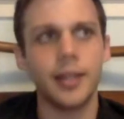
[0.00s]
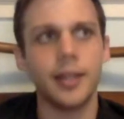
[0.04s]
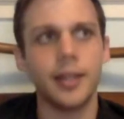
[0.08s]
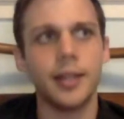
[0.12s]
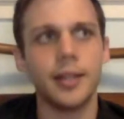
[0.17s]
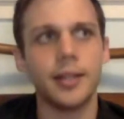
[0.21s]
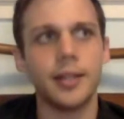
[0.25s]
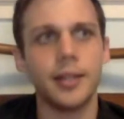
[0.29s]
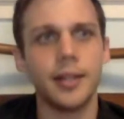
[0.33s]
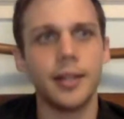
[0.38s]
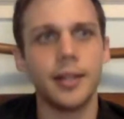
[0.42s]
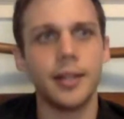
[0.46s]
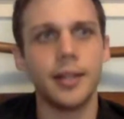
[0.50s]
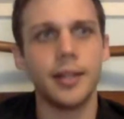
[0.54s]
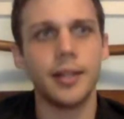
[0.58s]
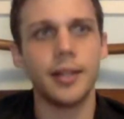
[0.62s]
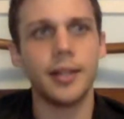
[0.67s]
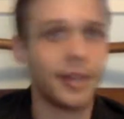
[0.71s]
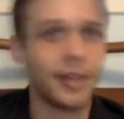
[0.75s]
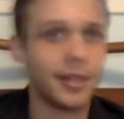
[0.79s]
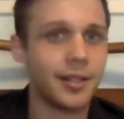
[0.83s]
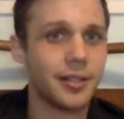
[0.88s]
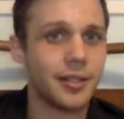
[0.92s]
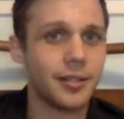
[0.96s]
And I
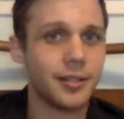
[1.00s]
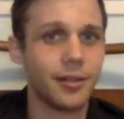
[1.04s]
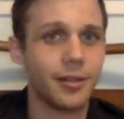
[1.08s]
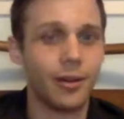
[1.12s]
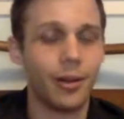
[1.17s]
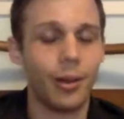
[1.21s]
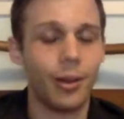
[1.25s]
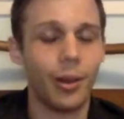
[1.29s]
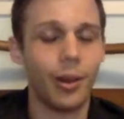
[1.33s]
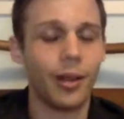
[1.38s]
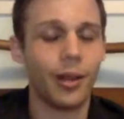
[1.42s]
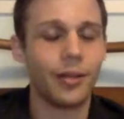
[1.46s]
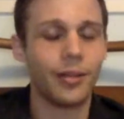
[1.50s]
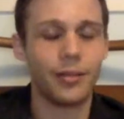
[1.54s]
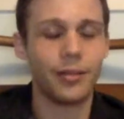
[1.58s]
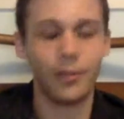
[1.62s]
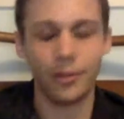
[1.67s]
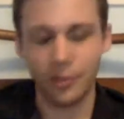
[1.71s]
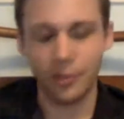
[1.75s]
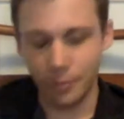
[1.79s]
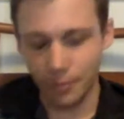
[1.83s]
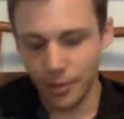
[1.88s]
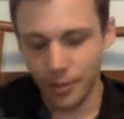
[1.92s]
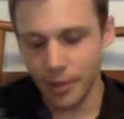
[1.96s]
find a lot
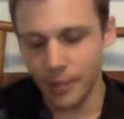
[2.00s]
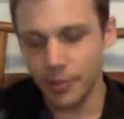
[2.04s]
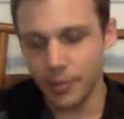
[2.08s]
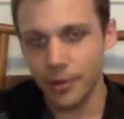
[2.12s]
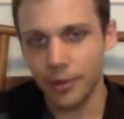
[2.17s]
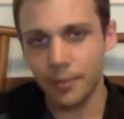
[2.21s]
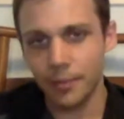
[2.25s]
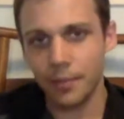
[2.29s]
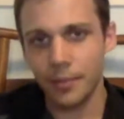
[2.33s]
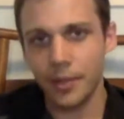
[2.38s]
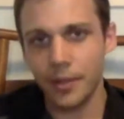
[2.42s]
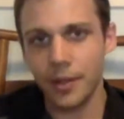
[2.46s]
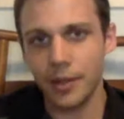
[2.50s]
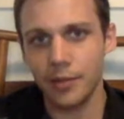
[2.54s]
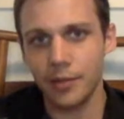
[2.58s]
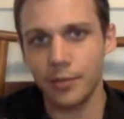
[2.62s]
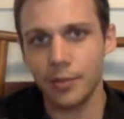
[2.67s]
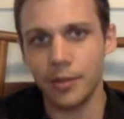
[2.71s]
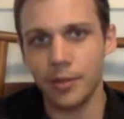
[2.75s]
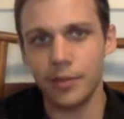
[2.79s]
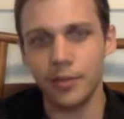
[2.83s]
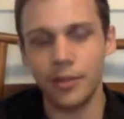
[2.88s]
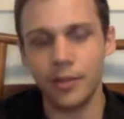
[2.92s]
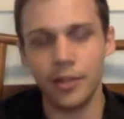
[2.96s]
of those people.
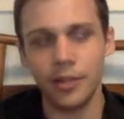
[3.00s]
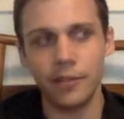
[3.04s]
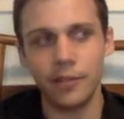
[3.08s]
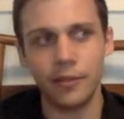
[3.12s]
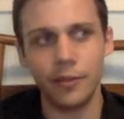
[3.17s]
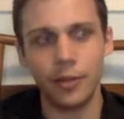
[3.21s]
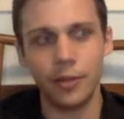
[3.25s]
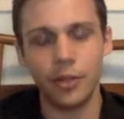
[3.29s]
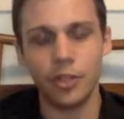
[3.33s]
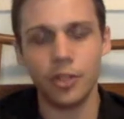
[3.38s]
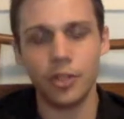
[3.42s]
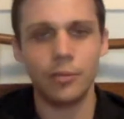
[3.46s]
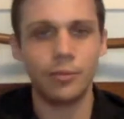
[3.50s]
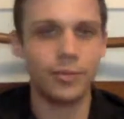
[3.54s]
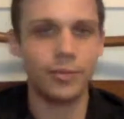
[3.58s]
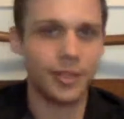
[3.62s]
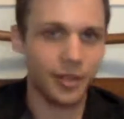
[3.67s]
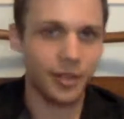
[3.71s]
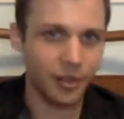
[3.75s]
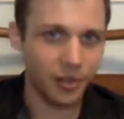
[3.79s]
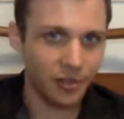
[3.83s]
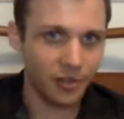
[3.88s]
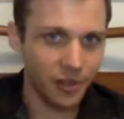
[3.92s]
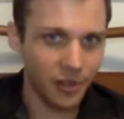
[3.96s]
I've been very fortunate
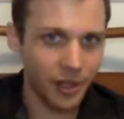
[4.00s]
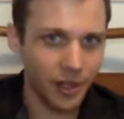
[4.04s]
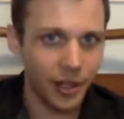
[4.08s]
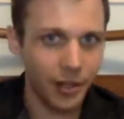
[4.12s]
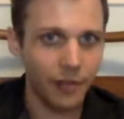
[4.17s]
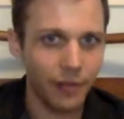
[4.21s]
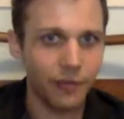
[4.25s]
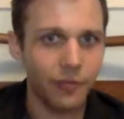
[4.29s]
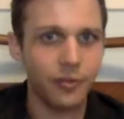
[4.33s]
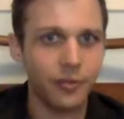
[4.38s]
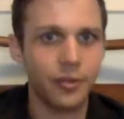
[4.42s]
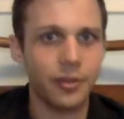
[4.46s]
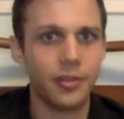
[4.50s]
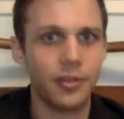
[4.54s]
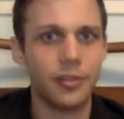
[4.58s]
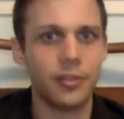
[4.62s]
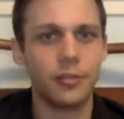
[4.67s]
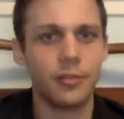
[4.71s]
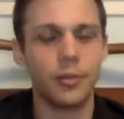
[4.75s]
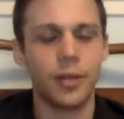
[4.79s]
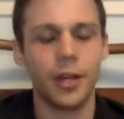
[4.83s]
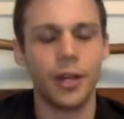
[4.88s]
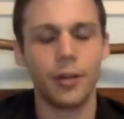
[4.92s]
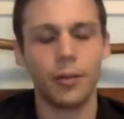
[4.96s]
because I have
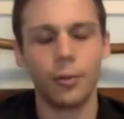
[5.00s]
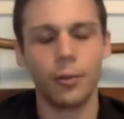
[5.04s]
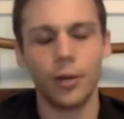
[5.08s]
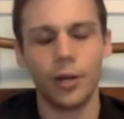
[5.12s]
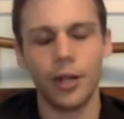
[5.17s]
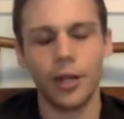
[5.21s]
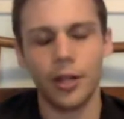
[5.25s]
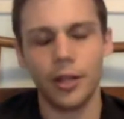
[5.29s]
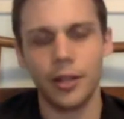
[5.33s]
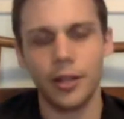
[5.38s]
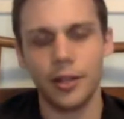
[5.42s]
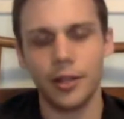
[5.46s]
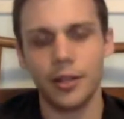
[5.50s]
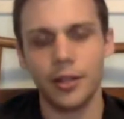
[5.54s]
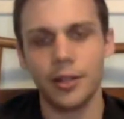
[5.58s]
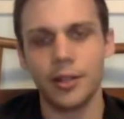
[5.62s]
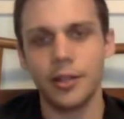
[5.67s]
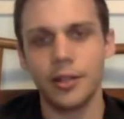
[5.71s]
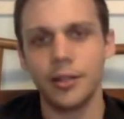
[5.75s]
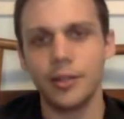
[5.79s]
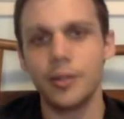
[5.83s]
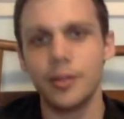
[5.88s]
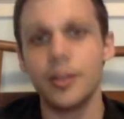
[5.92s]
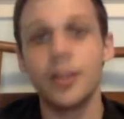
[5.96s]
the uh, work ethic that
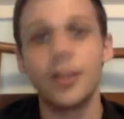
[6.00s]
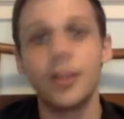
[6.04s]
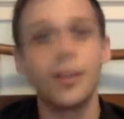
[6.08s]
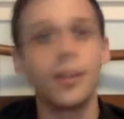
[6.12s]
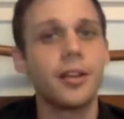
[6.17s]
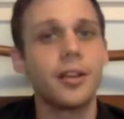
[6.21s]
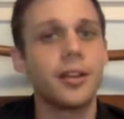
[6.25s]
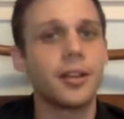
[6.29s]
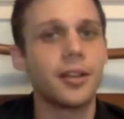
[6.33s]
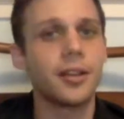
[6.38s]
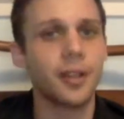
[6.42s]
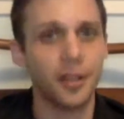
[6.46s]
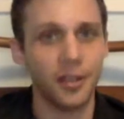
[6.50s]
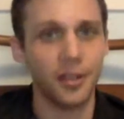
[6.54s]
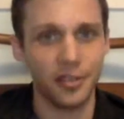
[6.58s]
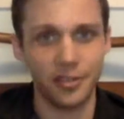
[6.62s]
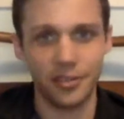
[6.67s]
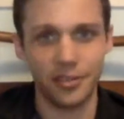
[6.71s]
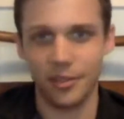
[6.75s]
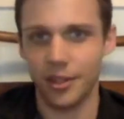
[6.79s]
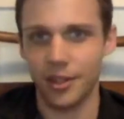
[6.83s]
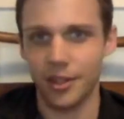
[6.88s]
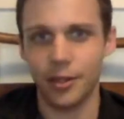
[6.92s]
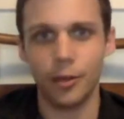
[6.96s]
I do,
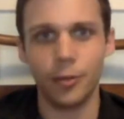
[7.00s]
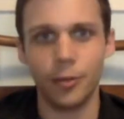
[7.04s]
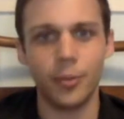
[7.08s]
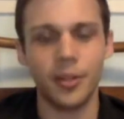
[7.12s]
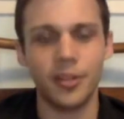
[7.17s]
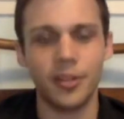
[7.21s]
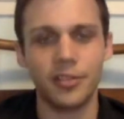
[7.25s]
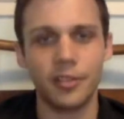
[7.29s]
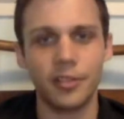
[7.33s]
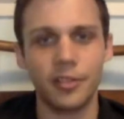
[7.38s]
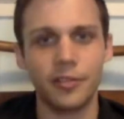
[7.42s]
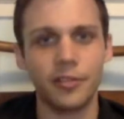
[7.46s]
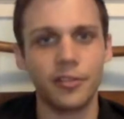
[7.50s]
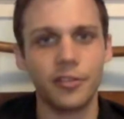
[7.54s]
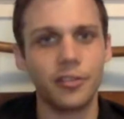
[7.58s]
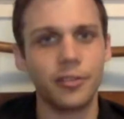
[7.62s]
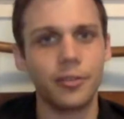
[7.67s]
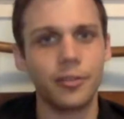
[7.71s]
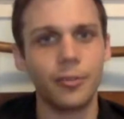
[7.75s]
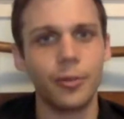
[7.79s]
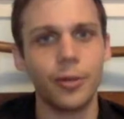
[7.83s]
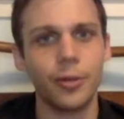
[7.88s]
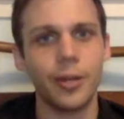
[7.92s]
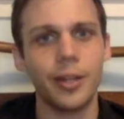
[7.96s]
because I hold myself a
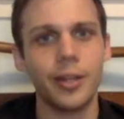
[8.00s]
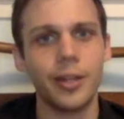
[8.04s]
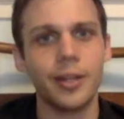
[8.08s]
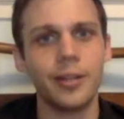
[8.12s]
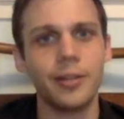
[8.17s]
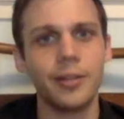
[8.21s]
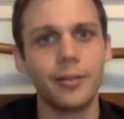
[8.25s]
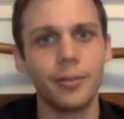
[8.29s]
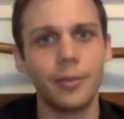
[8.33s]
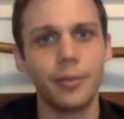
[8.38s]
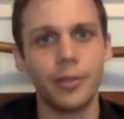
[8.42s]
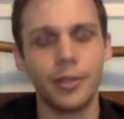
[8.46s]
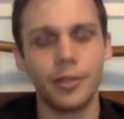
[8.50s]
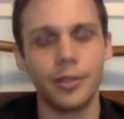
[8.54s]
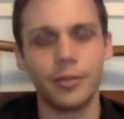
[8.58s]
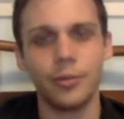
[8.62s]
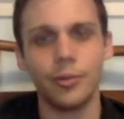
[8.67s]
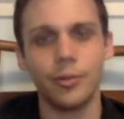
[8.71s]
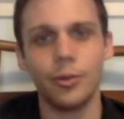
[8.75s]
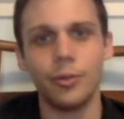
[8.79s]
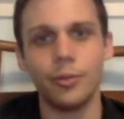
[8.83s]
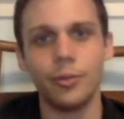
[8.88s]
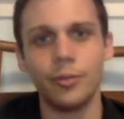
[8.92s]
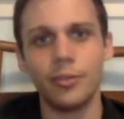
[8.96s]
certain way
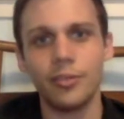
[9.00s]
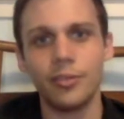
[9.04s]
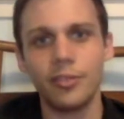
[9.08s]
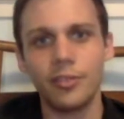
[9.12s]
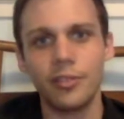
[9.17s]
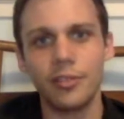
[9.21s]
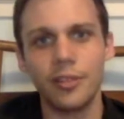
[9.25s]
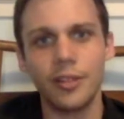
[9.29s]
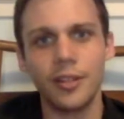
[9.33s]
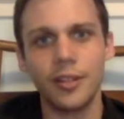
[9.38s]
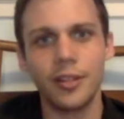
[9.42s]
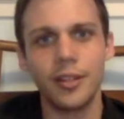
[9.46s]
within rooms.